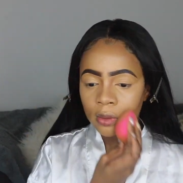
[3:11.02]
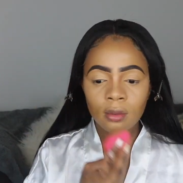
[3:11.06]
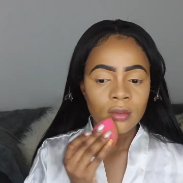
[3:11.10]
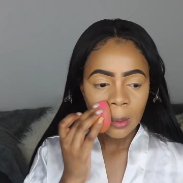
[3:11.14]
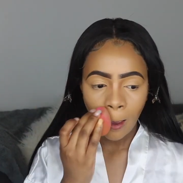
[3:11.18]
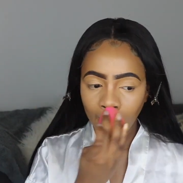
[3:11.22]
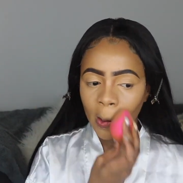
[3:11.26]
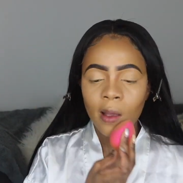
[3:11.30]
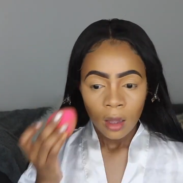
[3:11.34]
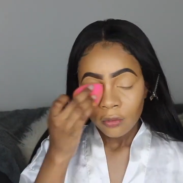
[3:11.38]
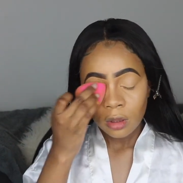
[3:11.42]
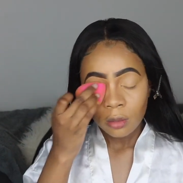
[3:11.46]

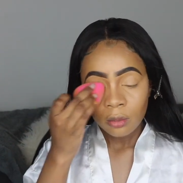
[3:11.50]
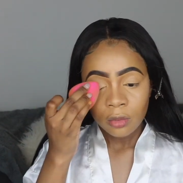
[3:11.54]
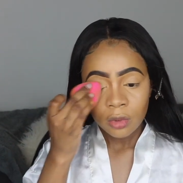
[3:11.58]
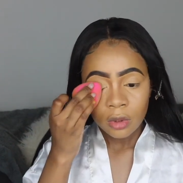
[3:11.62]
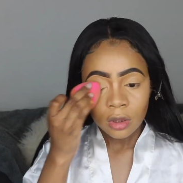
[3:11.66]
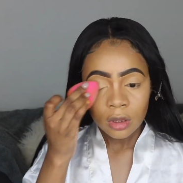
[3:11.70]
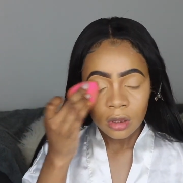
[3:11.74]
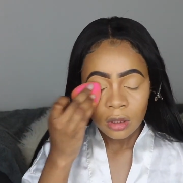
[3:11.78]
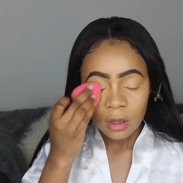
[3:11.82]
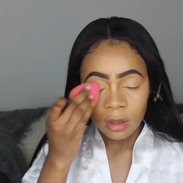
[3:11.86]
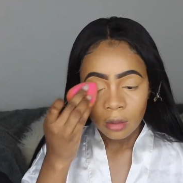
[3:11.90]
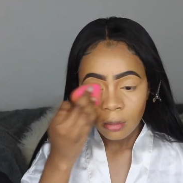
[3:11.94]
For some
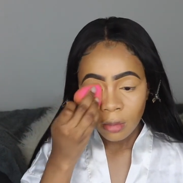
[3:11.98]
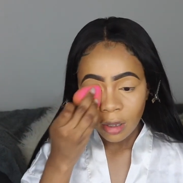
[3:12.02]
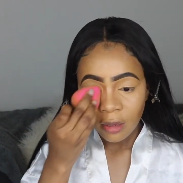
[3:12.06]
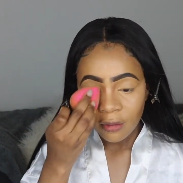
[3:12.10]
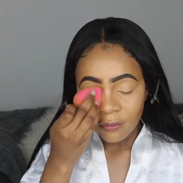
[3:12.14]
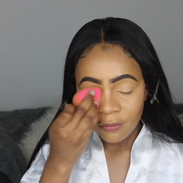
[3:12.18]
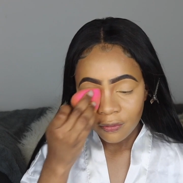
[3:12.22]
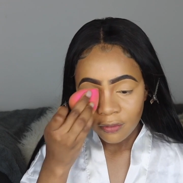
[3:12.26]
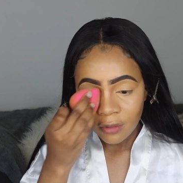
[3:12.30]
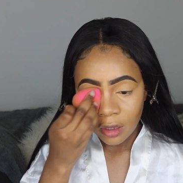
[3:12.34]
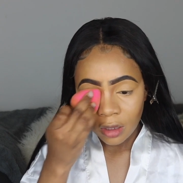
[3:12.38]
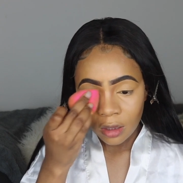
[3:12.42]
reason my
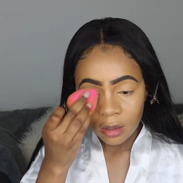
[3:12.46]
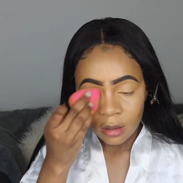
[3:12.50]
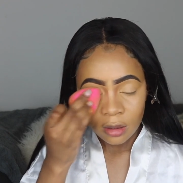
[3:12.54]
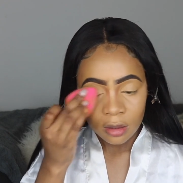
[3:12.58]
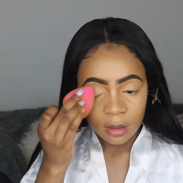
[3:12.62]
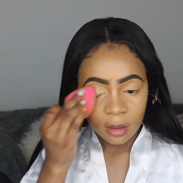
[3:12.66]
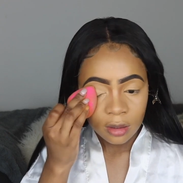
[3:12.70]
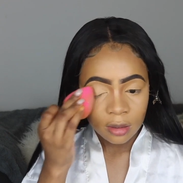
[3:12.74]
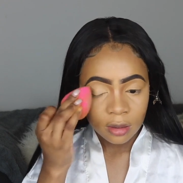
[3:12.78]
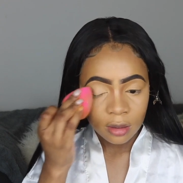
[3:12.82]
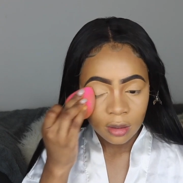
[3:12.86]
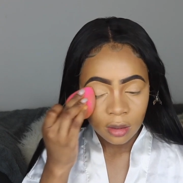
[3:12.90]

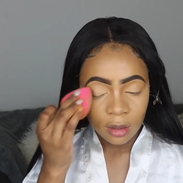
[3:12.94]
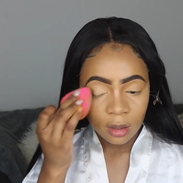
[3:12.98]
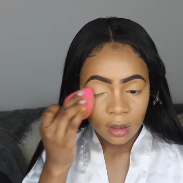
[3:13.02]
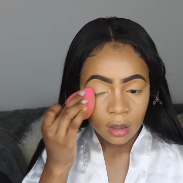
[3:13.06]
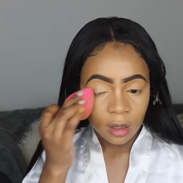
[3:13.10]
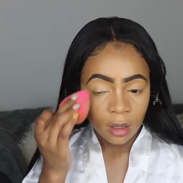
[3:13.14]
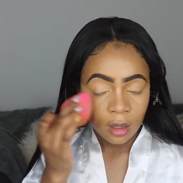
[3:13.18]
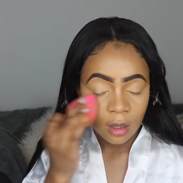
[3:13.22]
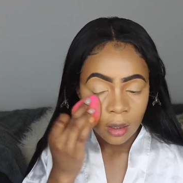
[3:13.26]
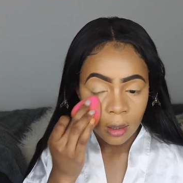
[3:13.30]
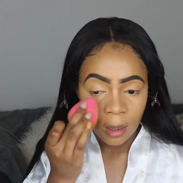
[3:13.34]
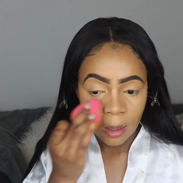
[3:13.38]
face is
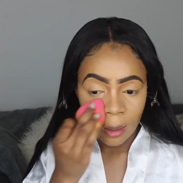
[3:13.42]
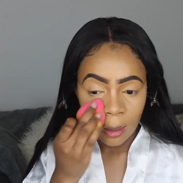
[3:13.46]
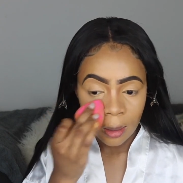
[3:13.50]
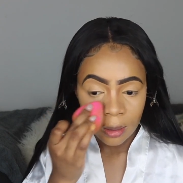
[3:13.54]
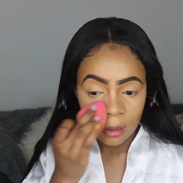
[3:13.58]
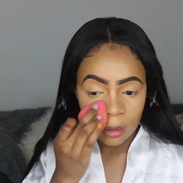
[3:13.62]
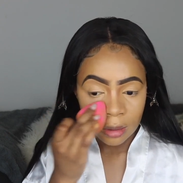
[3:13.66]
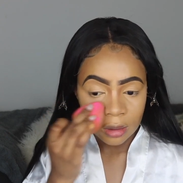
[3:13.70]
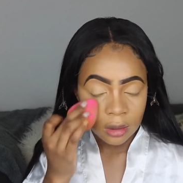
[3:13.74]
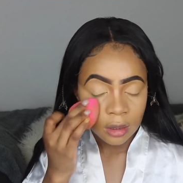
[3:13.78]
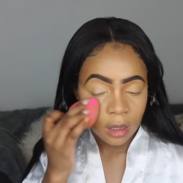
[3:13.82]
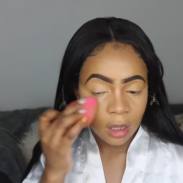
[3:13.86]
looking
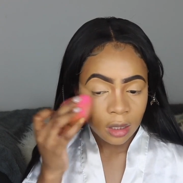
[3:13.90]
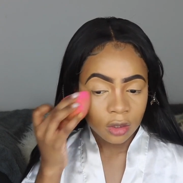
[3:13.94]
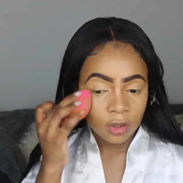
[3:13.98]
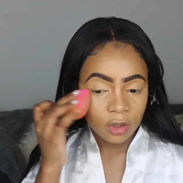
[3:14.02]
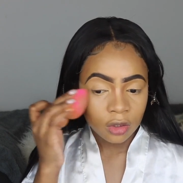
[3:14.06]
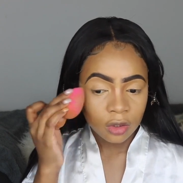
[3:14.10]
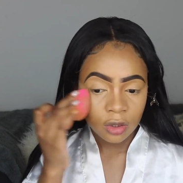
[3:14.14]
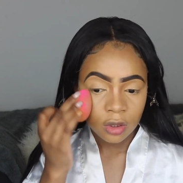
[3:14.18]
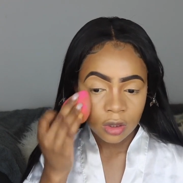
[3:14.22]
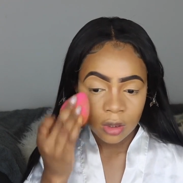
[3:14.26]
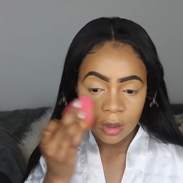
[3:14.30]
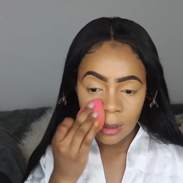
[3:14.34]
hella
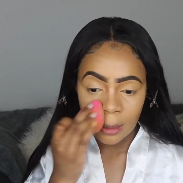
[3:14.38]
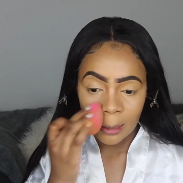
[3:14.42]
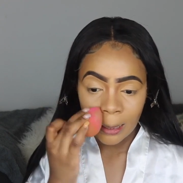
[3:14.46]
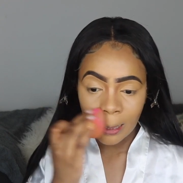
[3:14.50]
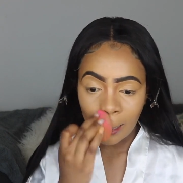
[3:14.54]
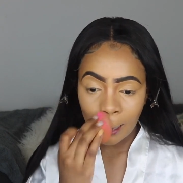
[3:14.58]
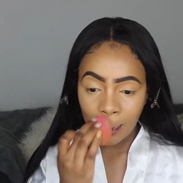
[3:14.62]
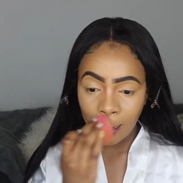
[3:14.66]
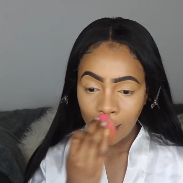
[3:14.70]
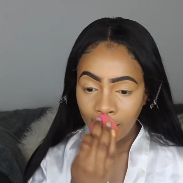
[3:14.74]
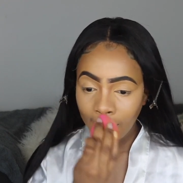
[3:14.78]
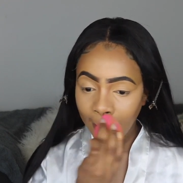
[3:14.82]
textured
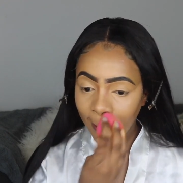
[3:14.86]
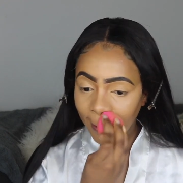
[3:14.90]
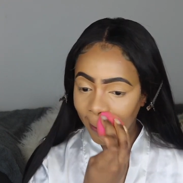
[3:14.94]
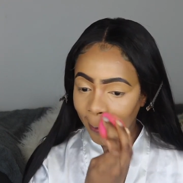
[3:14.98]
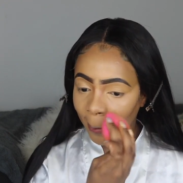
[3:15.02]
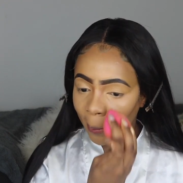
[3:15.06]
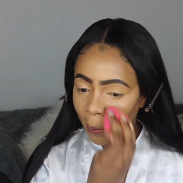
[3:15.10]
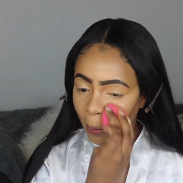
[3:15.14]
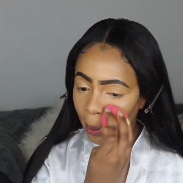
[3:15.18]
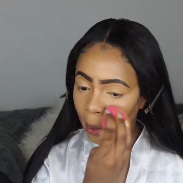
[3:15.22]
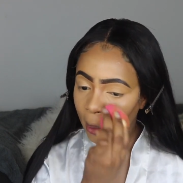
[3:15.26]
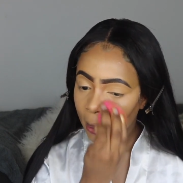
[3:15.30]
today,
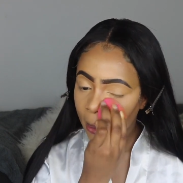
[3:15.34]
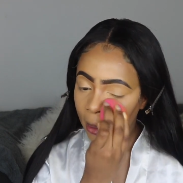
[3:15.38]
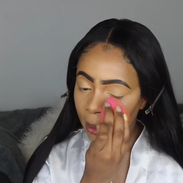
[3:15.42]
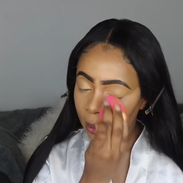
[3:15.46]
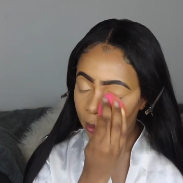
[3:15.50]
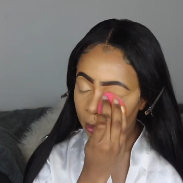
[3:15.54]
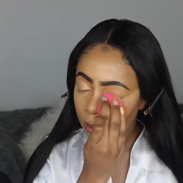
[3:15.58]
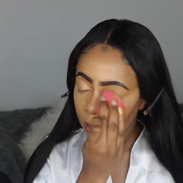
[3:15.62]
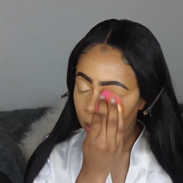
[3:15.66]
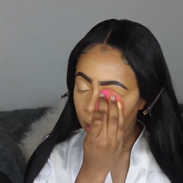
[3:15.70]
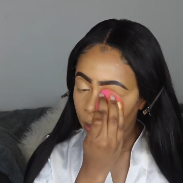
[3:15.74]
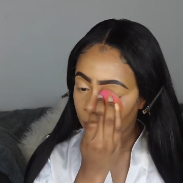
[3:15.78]
and
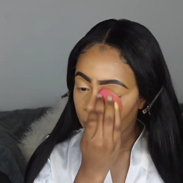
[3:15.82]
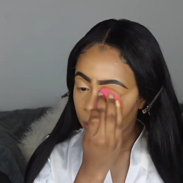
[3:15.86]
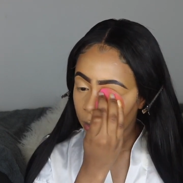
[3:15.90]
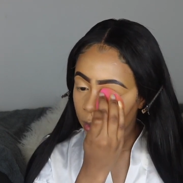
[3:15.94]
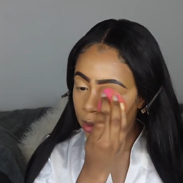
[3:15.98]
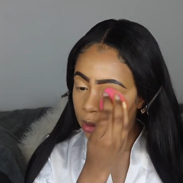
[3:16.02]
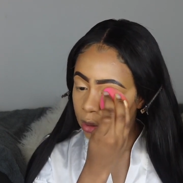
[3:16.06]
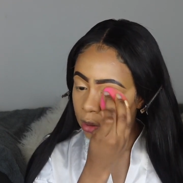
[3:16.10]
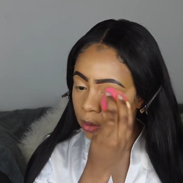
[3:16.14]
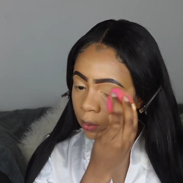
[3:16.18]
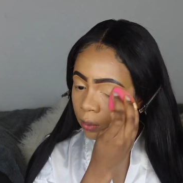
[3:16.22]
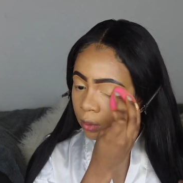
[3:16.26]
I don't know
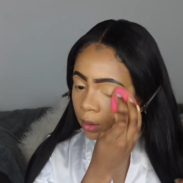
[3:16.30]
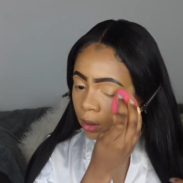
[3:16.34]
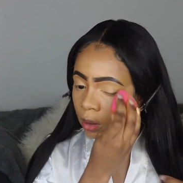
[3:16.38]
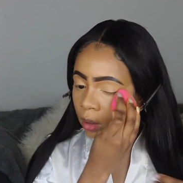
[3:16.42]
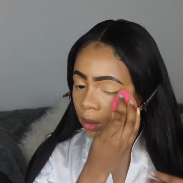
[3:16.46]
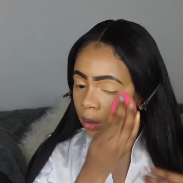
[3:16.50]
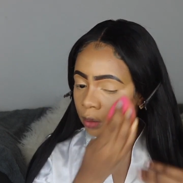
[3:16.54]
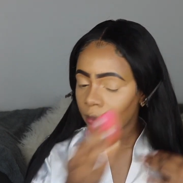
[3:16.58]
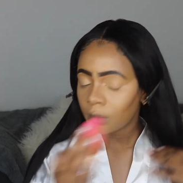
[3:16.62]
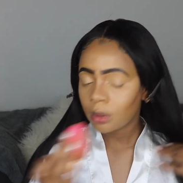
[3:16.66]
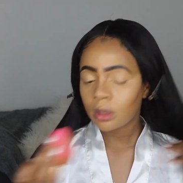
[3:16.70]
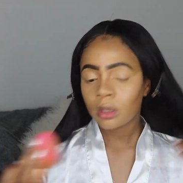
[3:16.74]
what's going
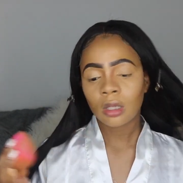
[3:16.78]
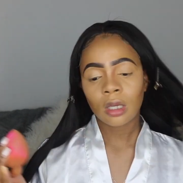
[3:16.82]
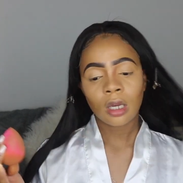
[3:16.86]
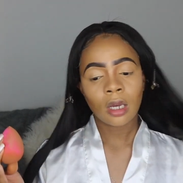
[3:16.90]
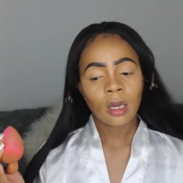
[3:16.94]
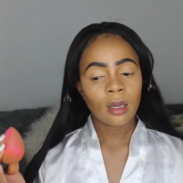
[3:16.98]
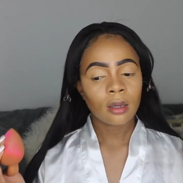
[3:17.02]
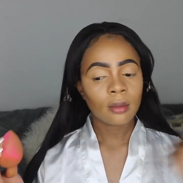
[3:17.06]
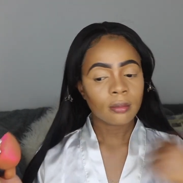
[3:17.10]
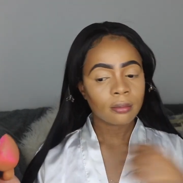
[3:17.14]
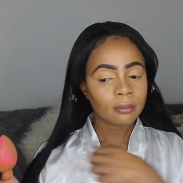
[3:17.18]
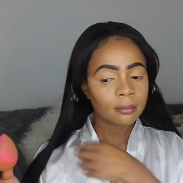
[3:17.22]
on with
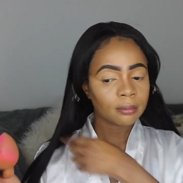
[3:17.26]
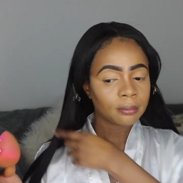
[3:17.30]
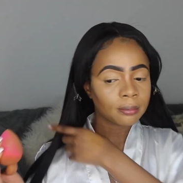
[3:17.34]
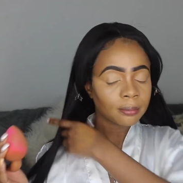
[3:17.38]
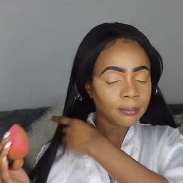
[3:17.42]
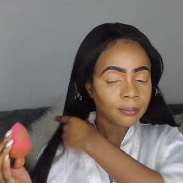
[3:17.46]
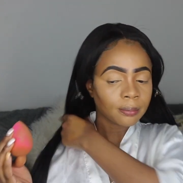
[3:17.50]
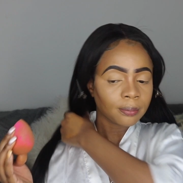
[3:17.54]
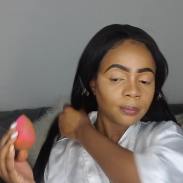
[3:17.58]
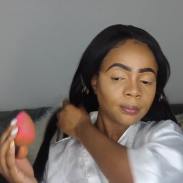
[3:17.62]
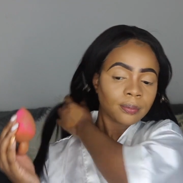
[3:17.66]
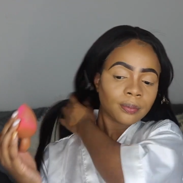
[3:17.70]
that.
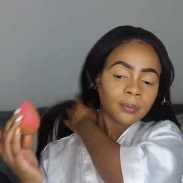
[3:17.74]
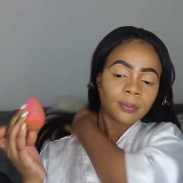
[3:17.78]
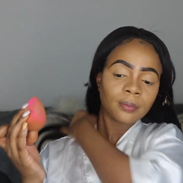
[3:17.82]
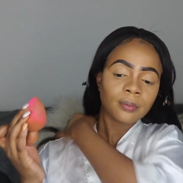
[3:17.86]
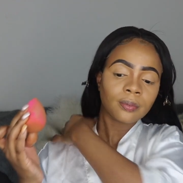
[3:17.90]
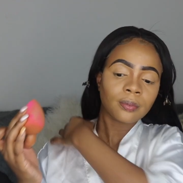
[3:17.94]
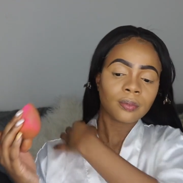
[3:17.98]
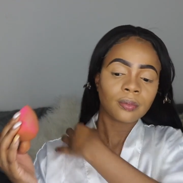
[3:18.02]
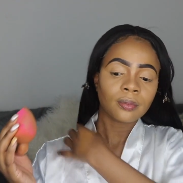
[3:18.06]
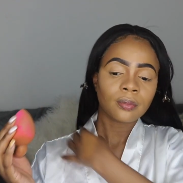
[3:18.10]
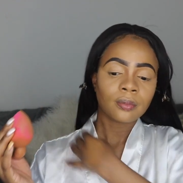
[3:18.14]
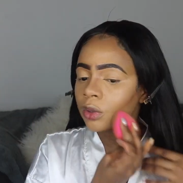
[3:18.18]

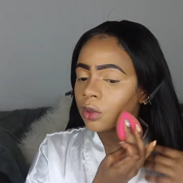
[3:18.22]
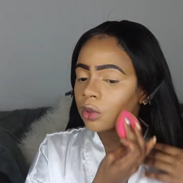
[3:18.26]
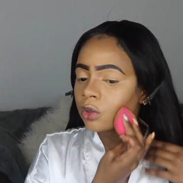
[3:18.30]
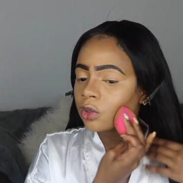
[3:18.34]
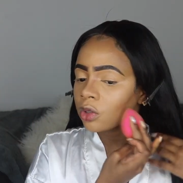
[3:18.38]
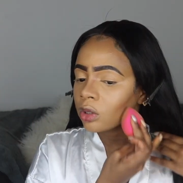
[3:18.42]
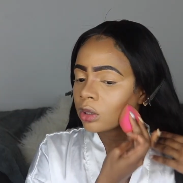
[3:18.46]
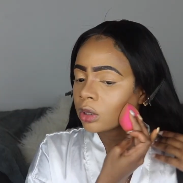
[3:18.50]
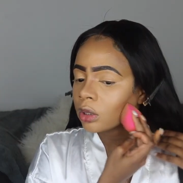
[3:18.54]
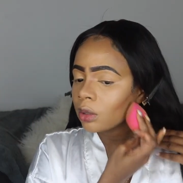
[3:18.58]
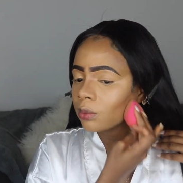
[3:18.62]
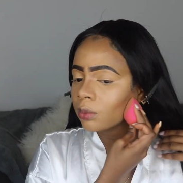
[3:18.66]

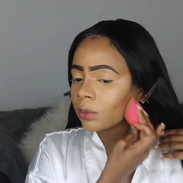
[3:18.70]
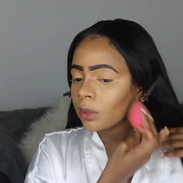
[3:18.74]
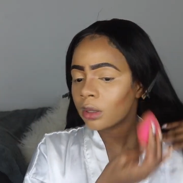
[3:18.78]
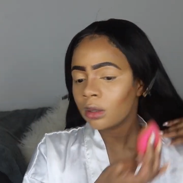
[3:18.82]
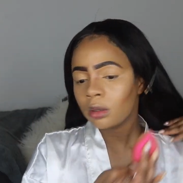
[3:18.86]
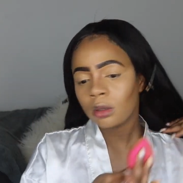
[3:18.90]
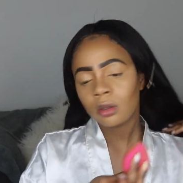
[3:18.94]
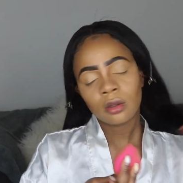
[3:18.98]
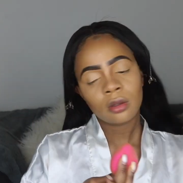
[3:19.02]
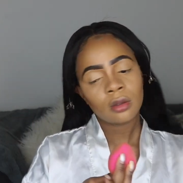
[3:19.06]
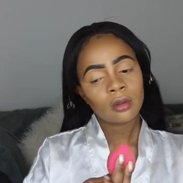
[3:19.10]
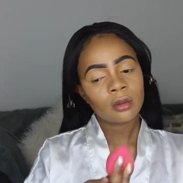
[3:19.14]
Usually
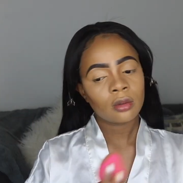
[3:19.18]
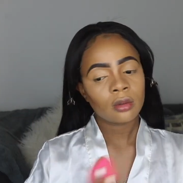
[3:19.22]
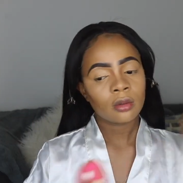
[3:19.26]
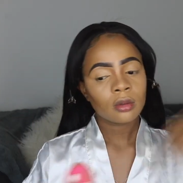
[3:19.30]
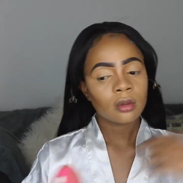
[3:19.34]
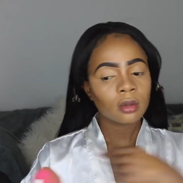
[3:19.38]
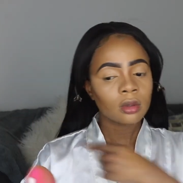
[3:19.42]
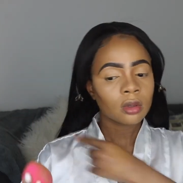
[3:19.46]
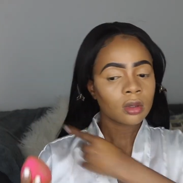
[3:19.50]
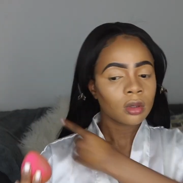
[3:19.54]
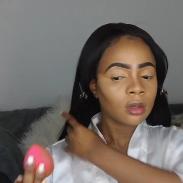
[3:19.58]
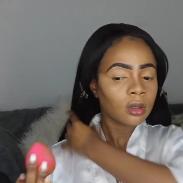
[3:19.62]
when you